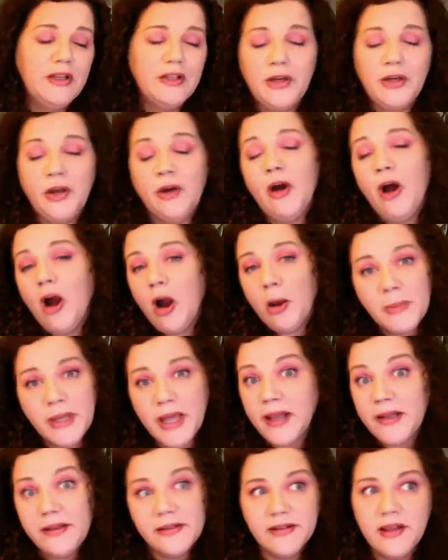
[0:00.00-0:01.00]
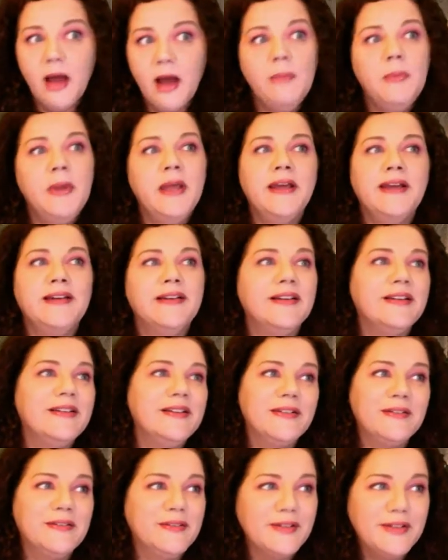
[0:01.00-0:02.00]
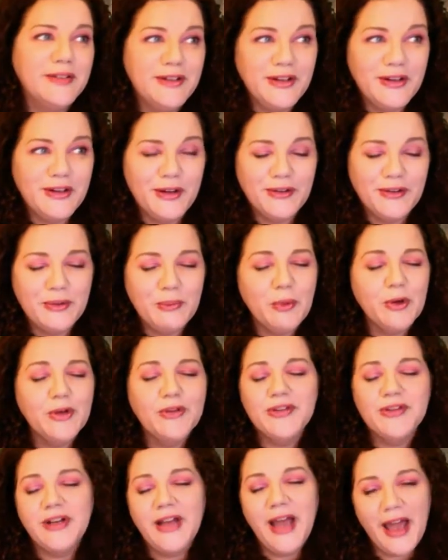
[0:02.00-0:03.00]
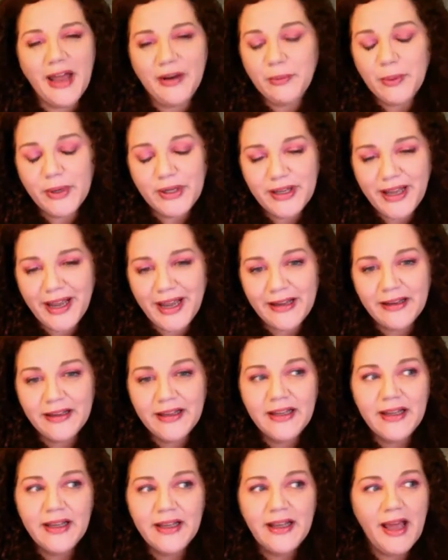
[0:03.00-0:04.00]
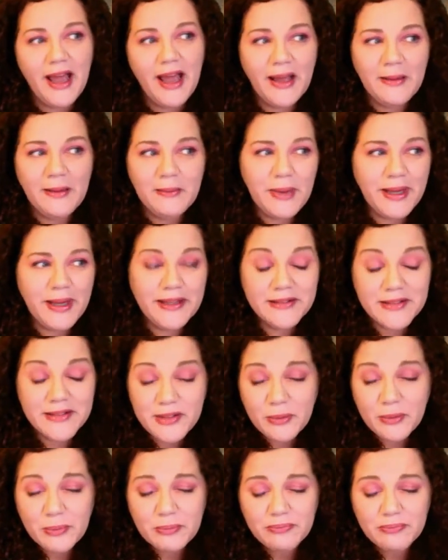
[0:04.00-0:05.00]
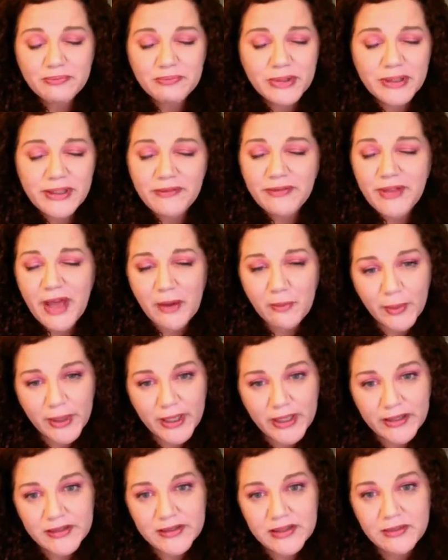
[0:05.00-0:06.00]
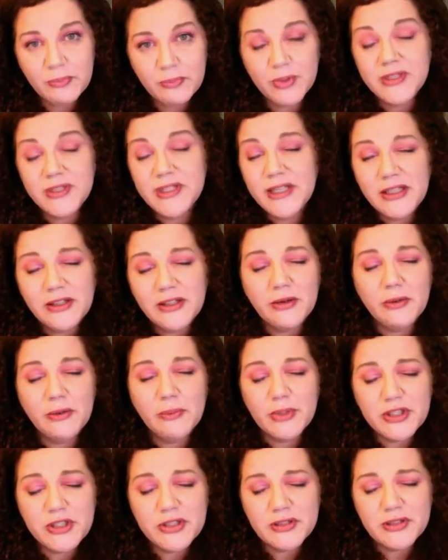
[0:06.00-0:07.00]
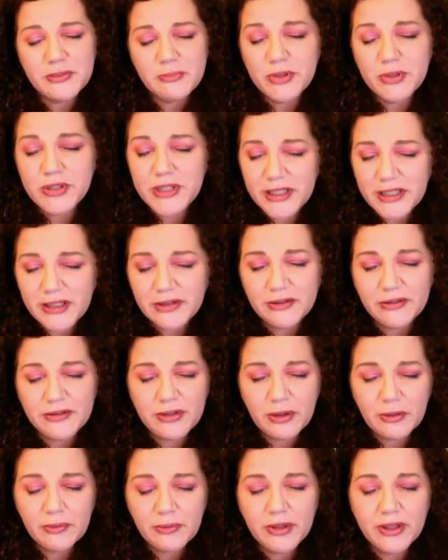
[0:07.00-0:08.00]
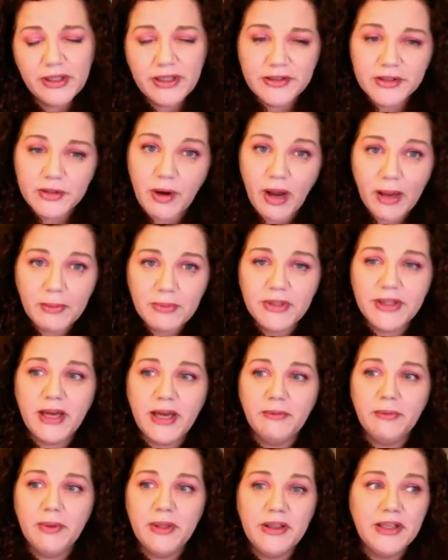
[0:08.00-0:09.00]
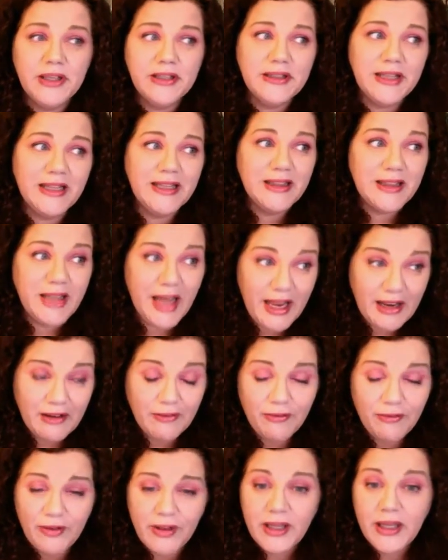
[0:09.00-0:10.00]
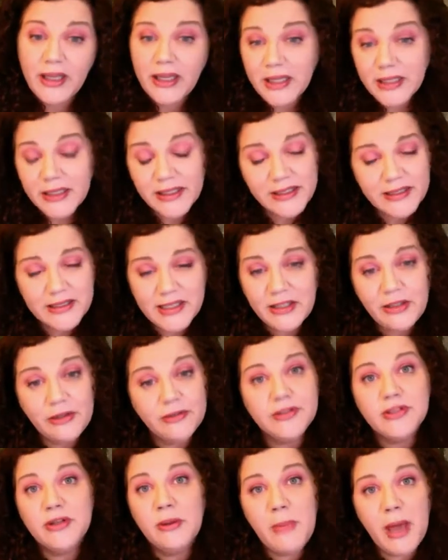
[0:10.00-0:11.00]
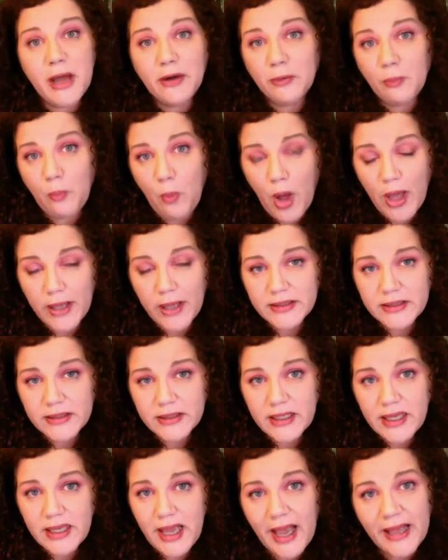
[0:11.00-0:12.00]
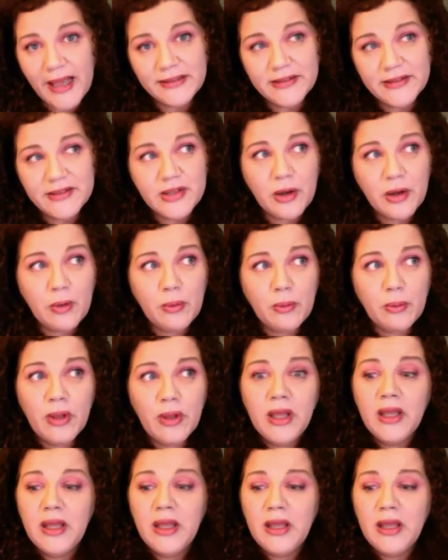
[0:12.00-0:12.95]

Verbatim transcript: you know, Armageddon's coming and, you know, the world's going to end one day. And pagans don't believe that. Wiccans in particular, witches in particular, don't really ascribe to that. We think that life continues no matter what. And so